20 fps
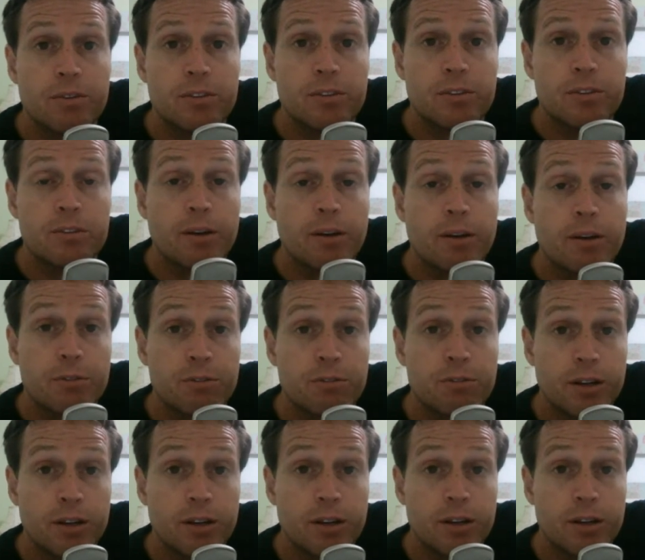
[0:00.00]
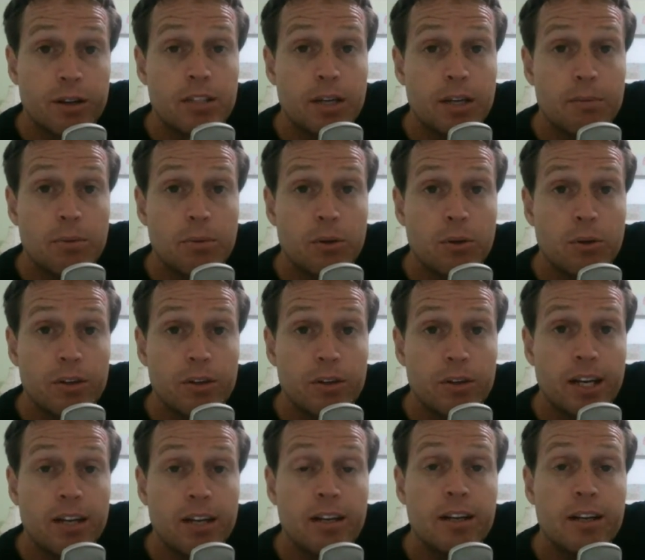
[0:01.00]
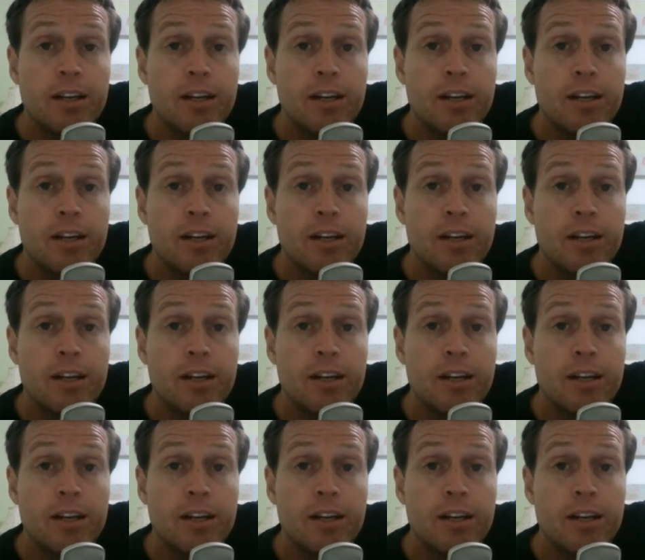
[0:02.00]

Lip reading: treble frequency and pull it down.